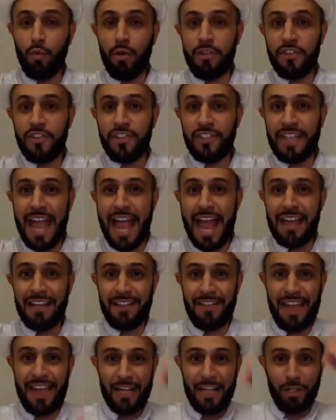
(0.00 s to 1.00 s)

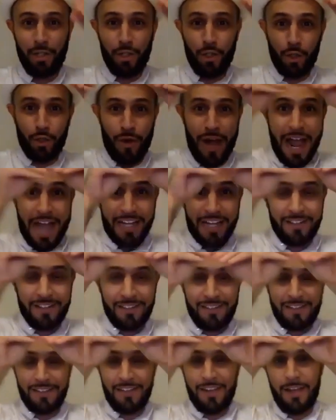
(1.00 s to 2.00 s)
withstand that
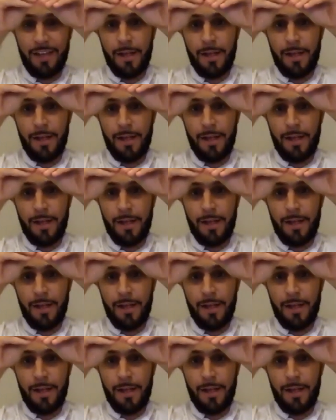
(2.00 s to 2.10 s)
direct